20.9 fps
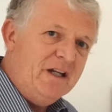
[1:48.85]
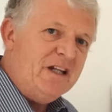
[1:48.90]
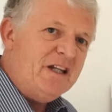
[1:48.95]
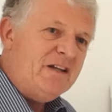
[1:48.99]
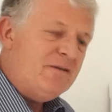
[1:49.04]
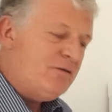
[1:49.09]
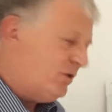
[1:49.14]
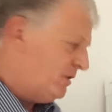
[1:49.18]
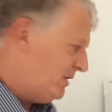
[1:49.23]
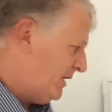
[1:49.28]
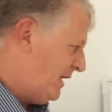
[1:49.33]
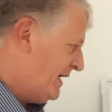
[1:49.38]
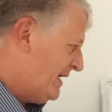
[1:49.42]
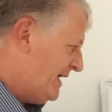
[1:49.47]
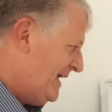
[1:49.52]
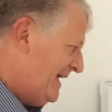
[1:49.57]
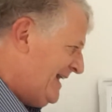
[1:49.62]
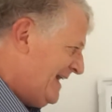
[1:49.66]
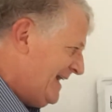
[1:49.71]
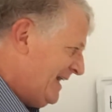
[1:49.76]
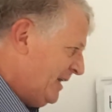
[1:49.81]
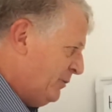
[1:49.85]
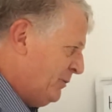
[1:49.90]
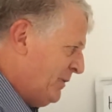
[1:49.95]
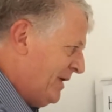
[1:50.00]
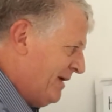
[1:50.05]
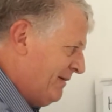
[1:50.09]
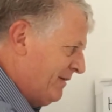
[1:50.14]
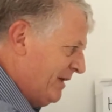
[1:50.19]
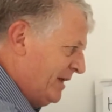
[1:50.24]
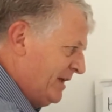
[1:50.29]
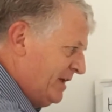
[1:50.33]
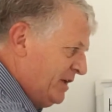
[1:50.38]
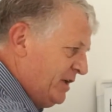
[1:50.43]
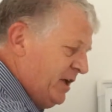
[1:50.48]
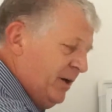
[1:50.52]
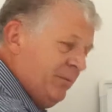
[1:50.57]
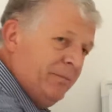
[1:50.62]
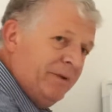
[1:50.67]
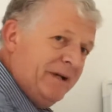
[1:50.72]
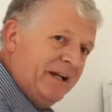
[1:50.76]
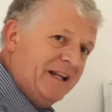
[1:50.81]
you've got, like in England we have like a
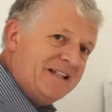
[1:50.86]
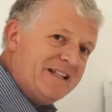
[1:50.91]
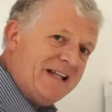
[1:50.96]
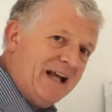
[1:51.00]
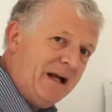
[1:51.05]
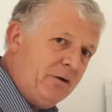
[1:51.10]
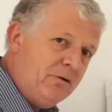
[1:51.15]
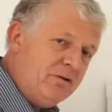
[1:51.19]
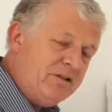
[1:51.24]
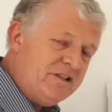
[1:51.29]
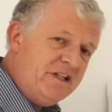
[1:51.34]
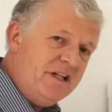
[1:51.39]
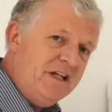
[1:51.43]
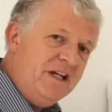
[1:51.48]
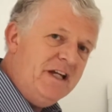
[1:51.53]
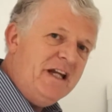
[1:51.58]
company's house,